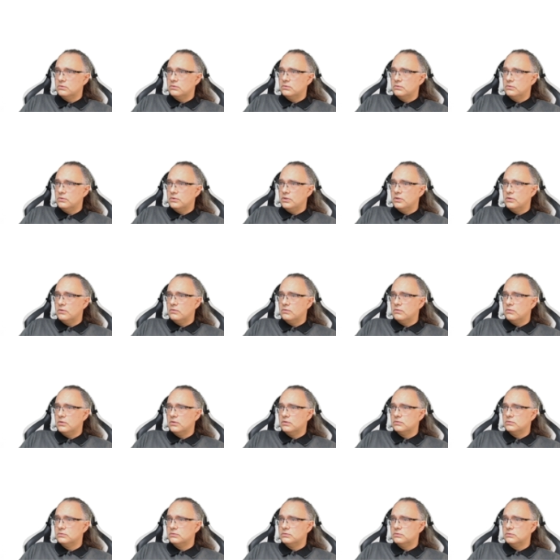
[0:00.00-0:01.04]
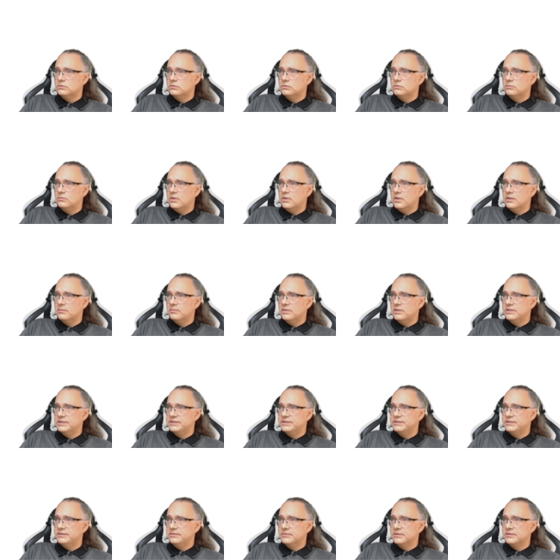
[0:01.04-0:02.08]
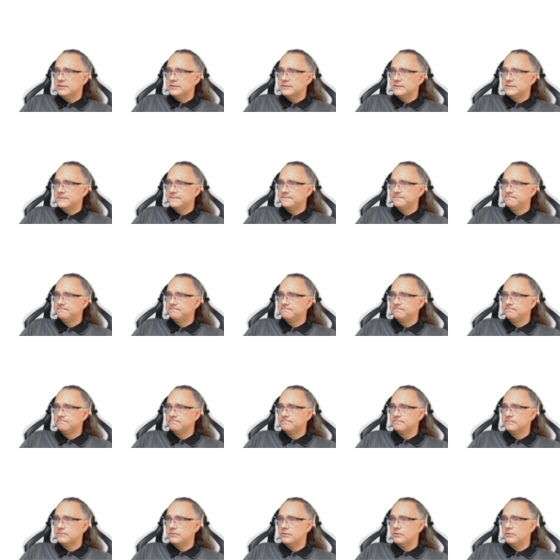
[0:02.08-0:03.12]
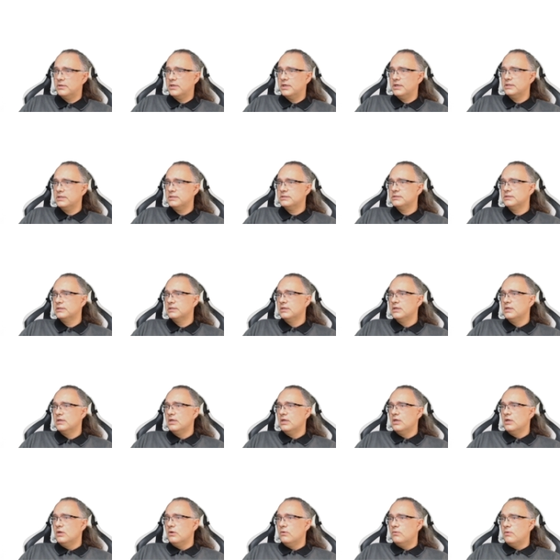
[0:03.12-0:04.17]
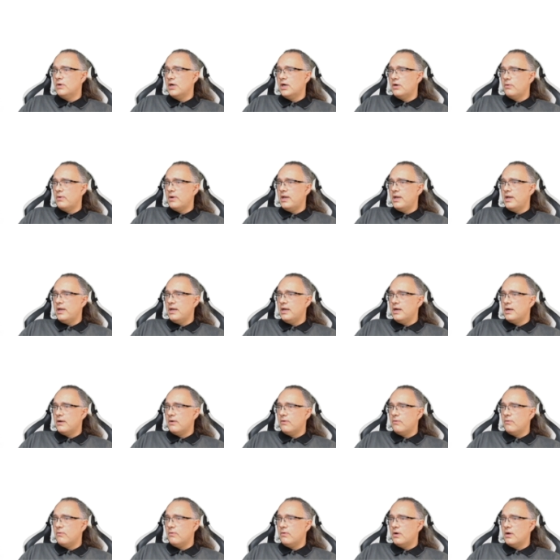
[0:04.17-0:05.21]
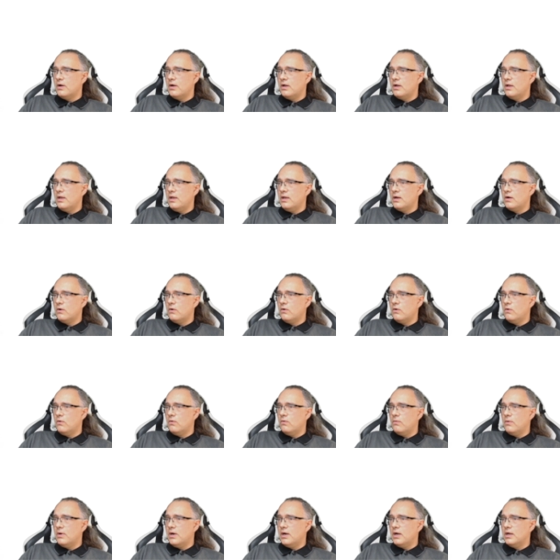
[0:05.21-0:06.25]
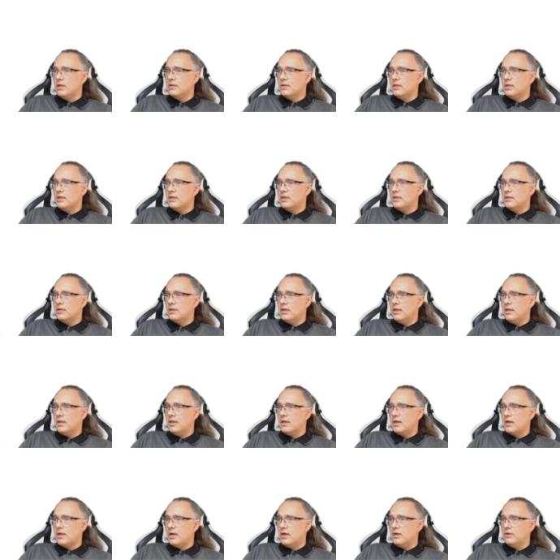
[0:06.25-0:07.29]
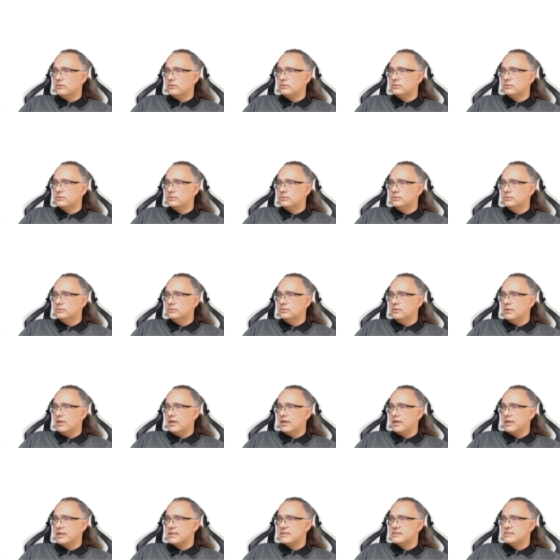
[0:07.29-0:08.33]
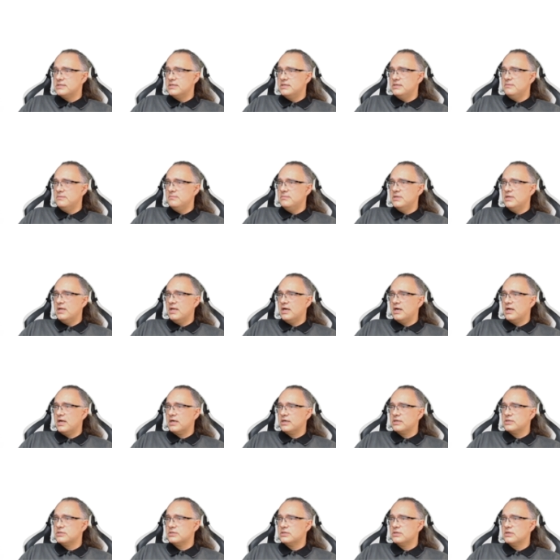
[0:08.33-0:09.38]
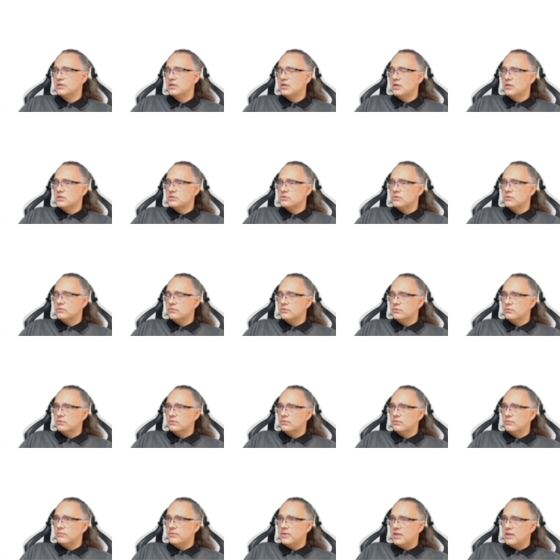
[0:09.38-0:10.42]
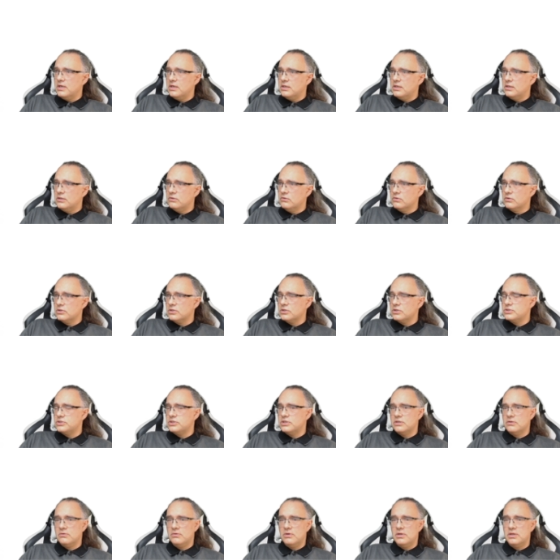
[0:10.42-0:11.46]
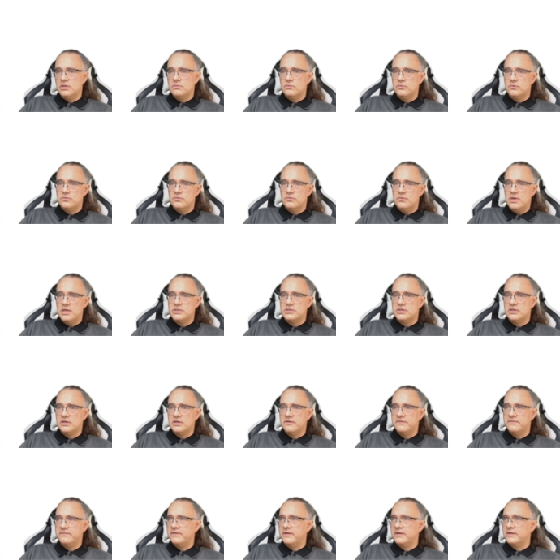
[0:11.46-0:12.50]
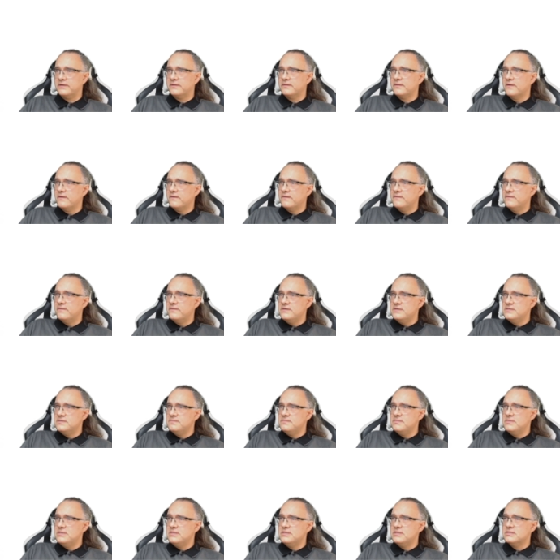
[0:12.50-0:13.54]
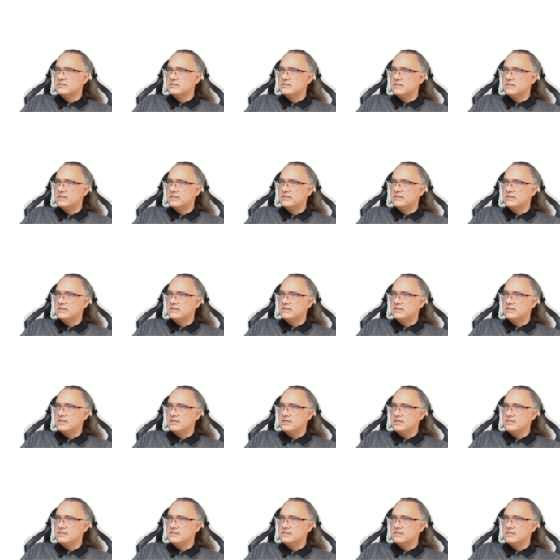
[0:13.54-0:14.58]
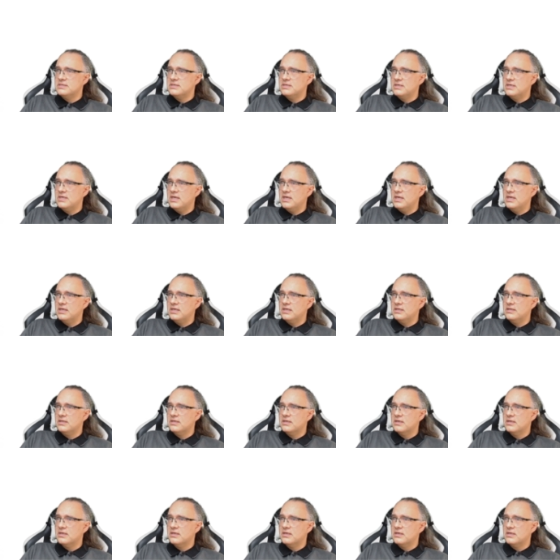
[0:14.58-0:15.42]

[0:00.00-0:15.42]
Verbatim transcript: equal to 1 millisiemens. All right. While RO1 and ROut2 are extremely large, so we can ignore the channel length modulation effect. This means that the intrinsic gain